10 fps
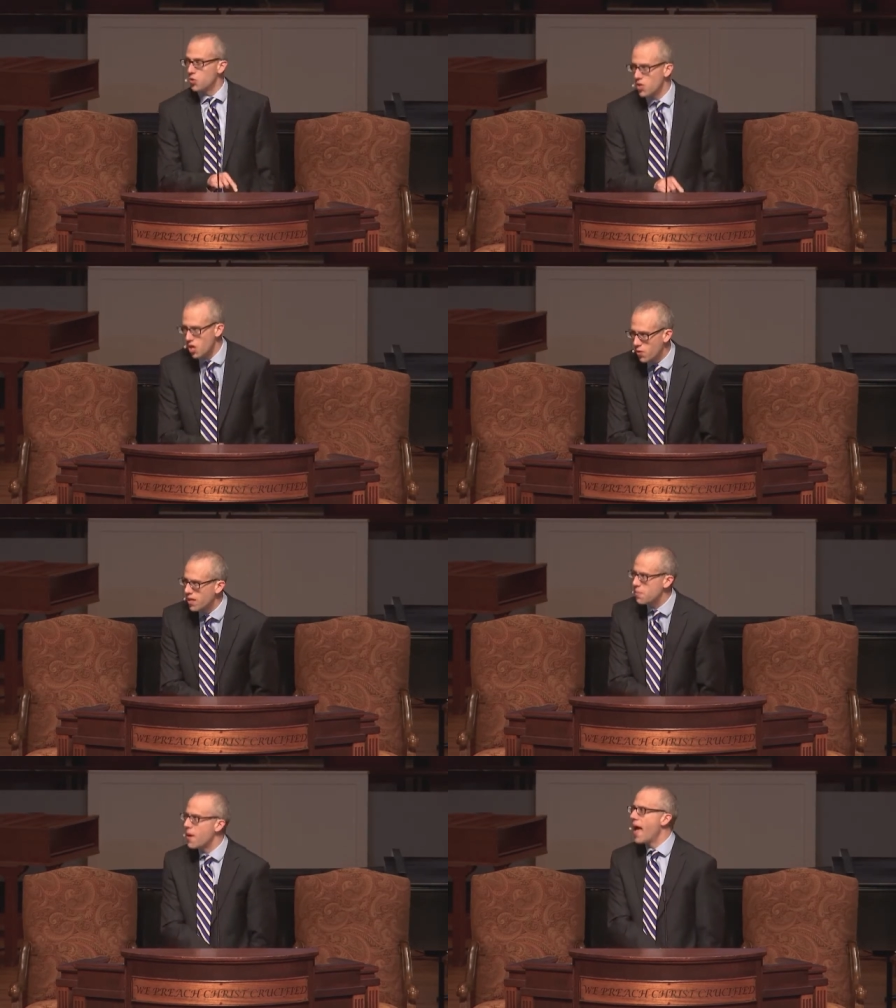you know
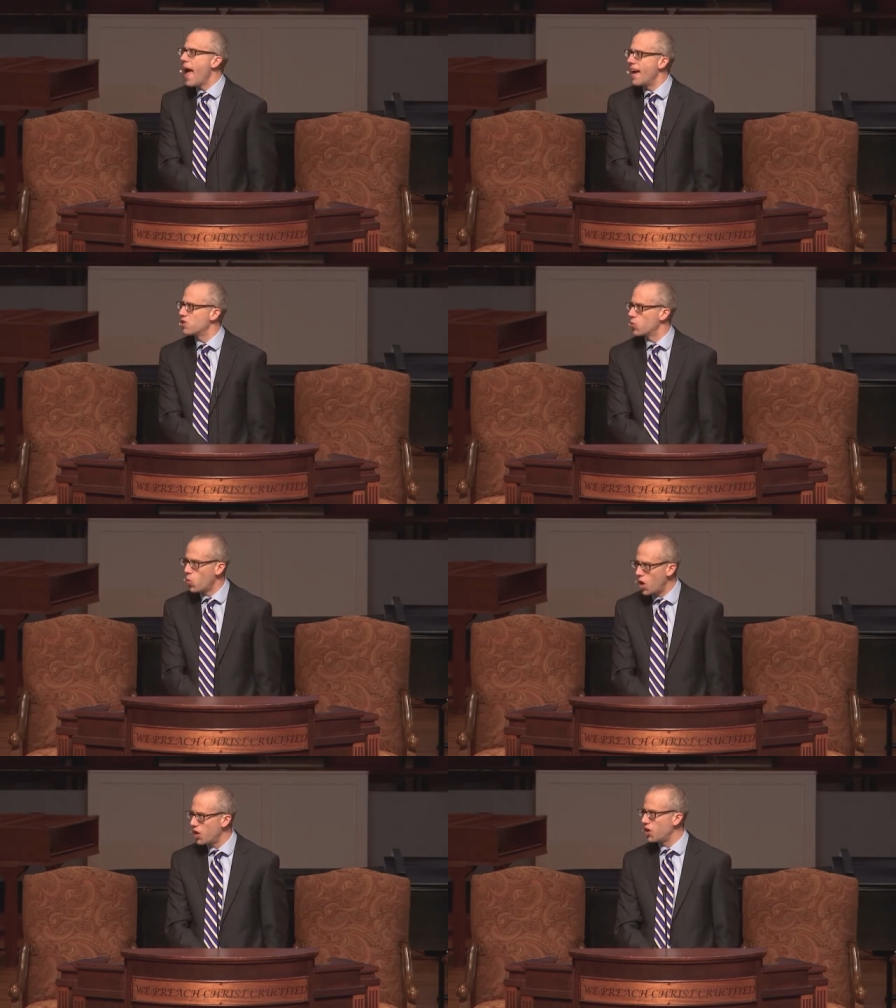him as
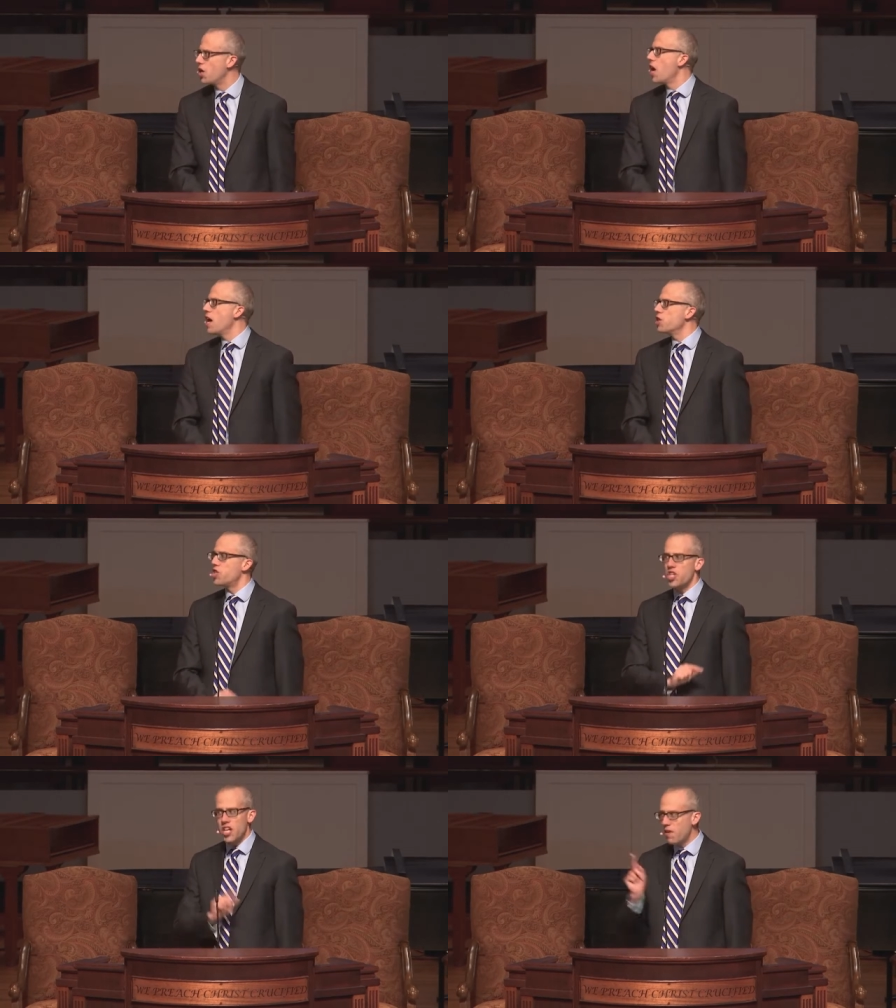one
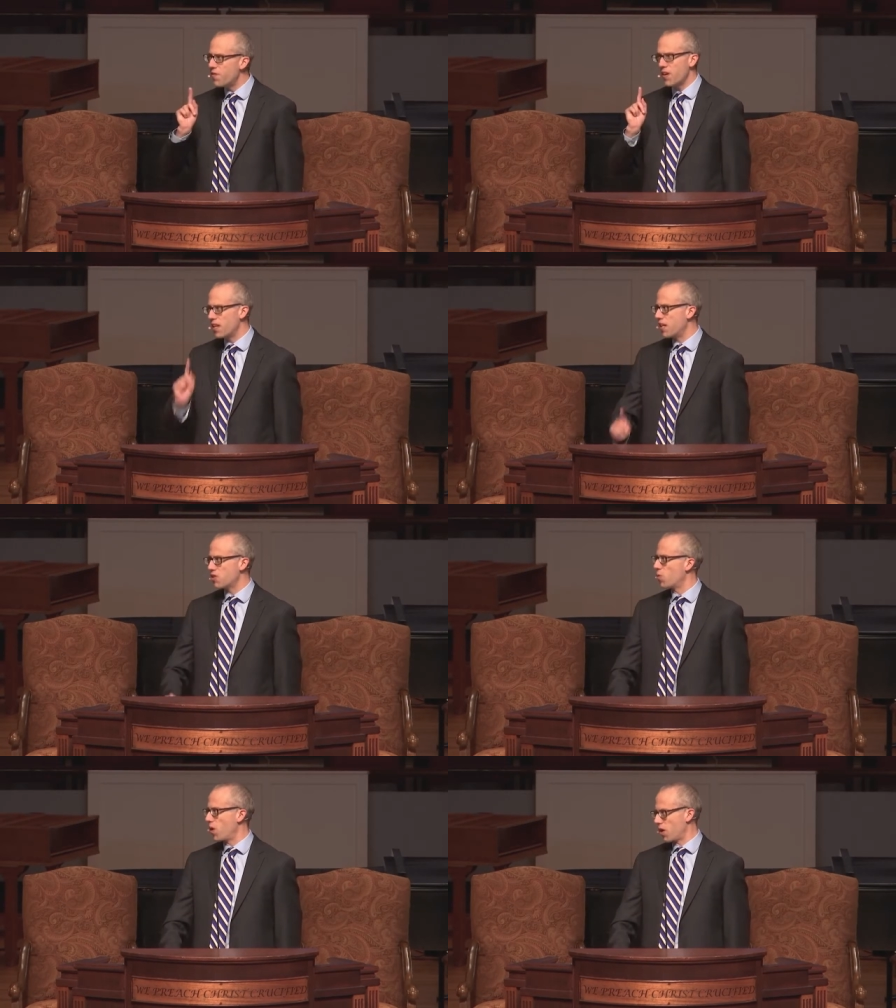chief in
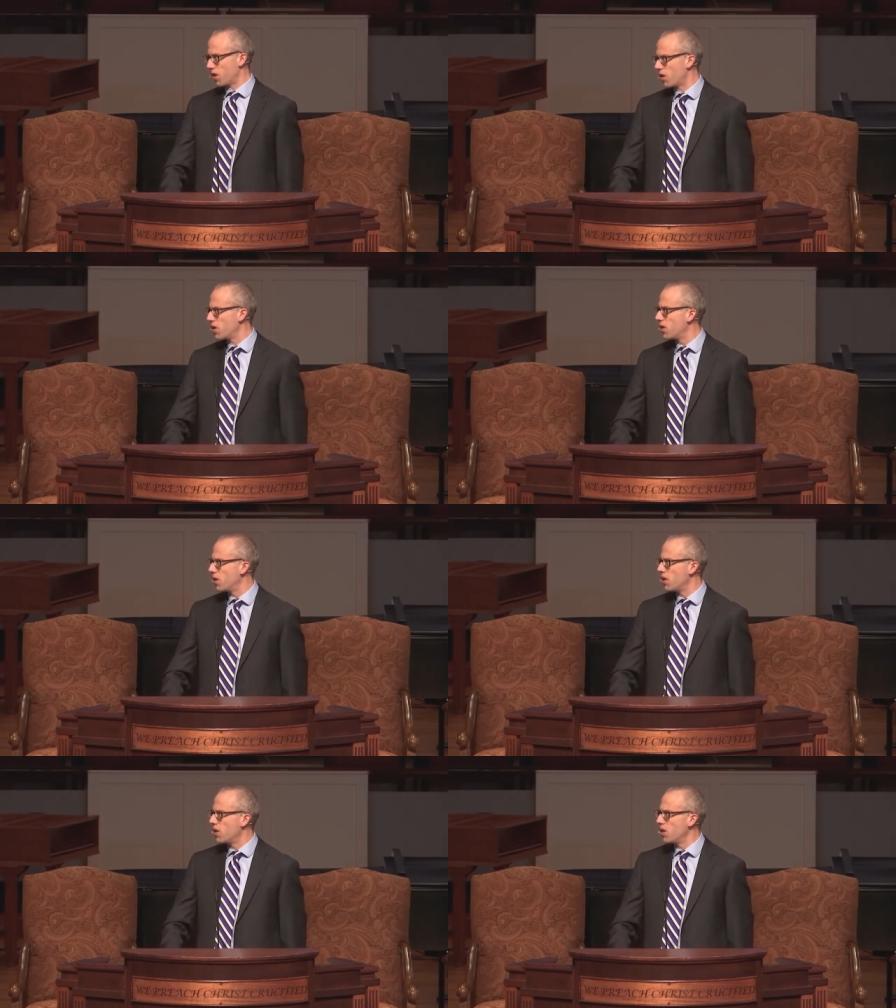his work,
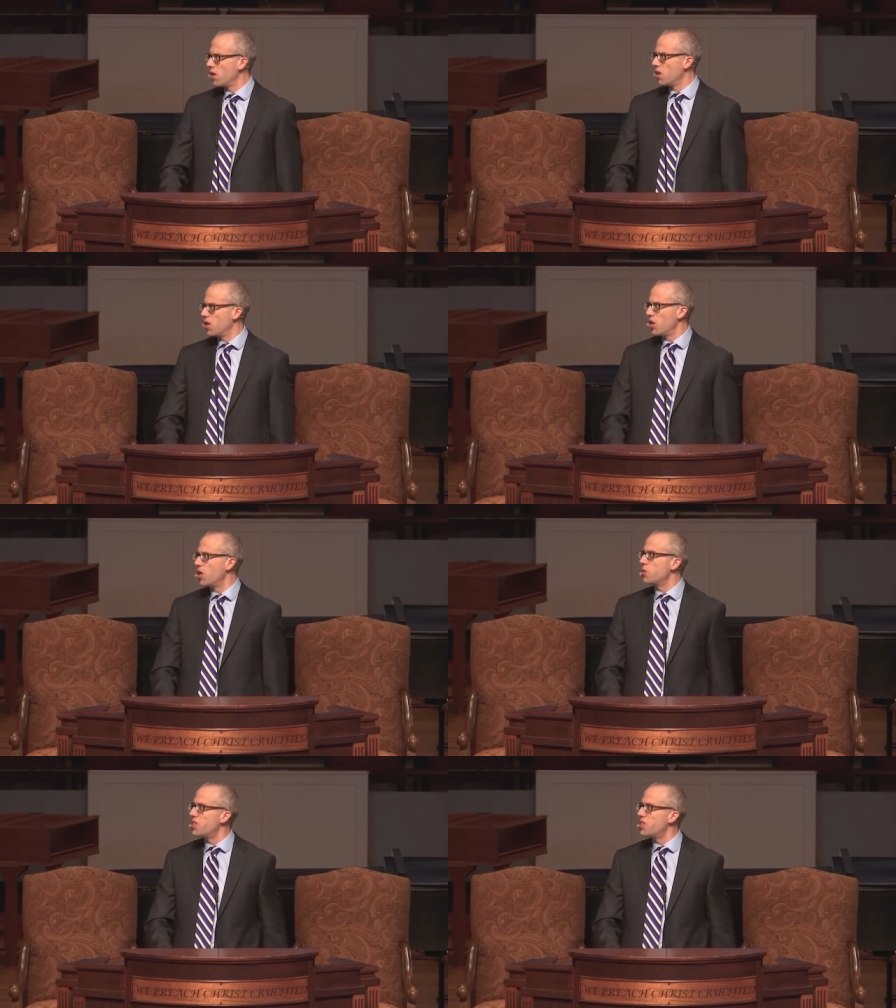who